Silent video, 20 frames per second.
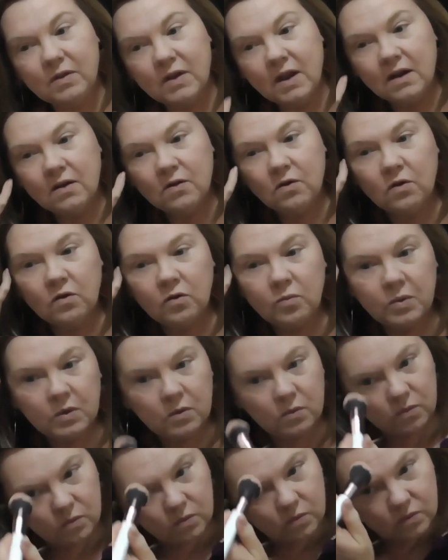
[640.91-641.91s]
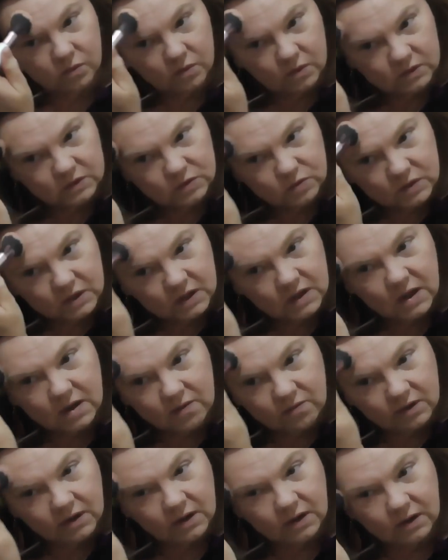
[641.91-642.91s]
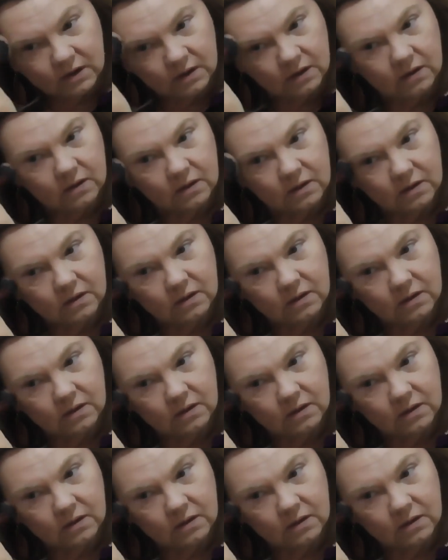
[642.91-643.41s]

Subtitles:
staying in hospital till the evening,